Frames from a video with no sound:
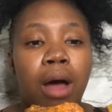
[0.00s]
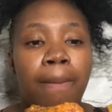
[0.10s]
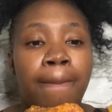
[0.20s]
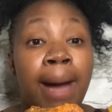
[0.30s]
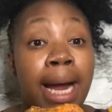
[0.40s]

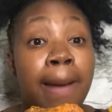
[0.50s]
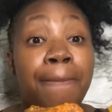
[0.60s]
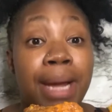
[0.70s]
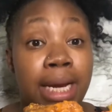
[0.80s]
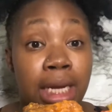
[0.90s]
my
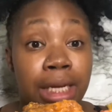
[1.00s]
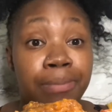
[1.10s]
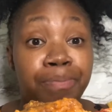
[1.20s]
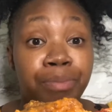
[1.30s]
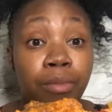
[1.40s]

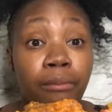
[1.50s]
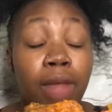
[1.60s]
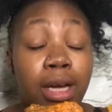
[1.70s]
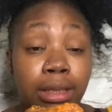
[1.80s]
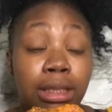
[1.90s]
opinion,
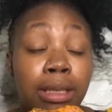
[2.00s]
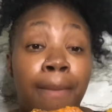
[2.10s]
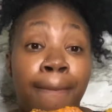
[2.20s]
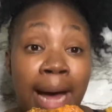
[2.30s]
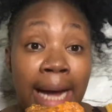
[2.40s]
because it's
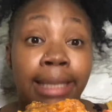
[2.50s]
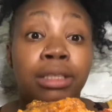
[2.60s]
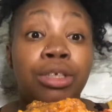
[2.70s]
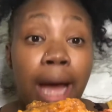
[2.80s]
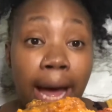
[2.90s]
mine
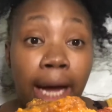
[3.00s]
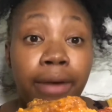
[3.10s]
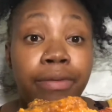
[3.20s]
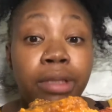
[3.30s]
to have,